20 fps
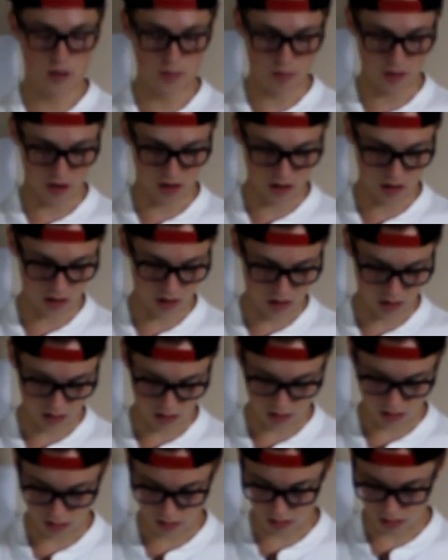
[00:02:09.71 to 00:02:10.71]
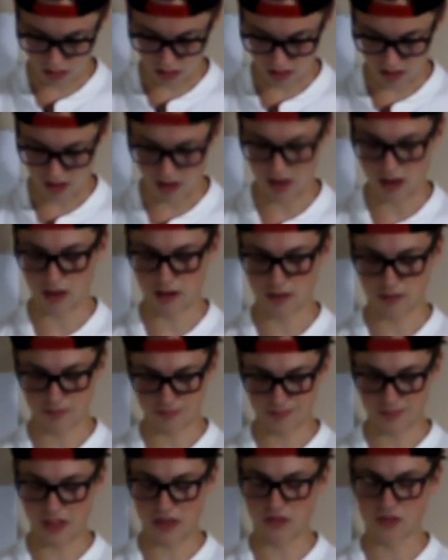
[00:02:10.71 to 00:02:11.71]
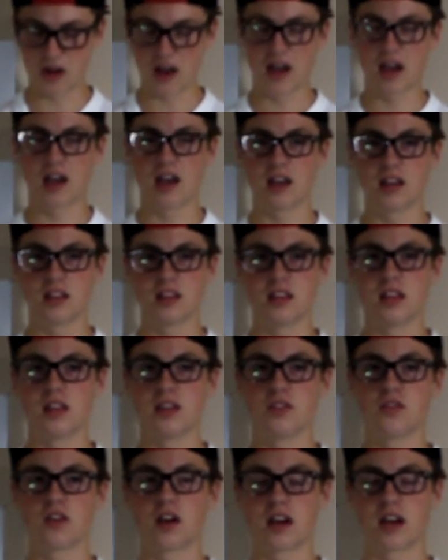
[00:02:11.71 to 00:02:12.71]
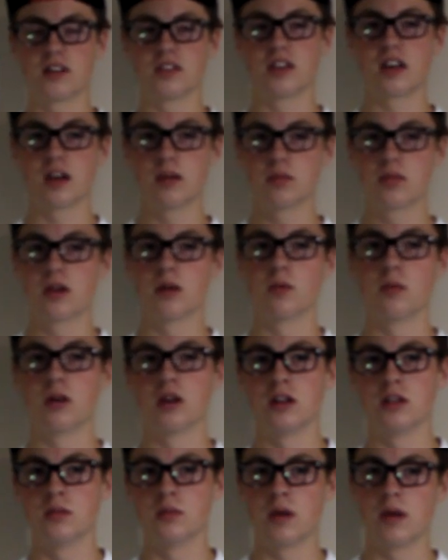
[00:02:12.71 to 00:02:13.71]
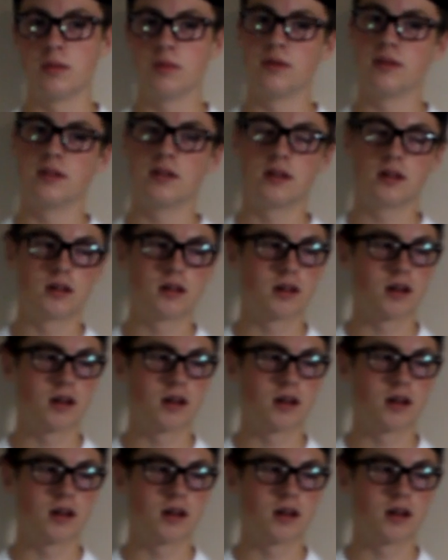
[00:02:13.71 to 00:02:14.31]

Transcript: But yeah, if I had kept that money, maybe